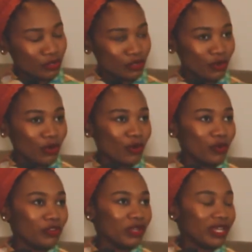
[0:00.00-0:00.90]
So
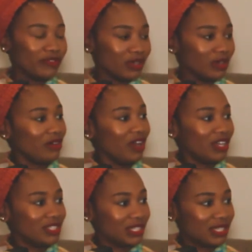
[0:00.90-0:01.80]
when you left the
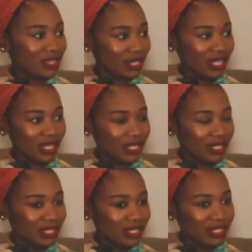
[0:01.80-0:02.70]
garage at
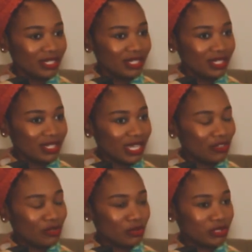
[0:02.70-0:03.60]
3
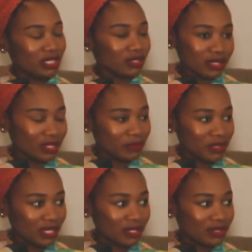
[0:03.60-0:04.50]
and your till slip
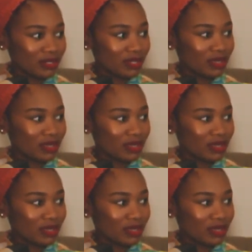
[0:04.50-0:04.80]
says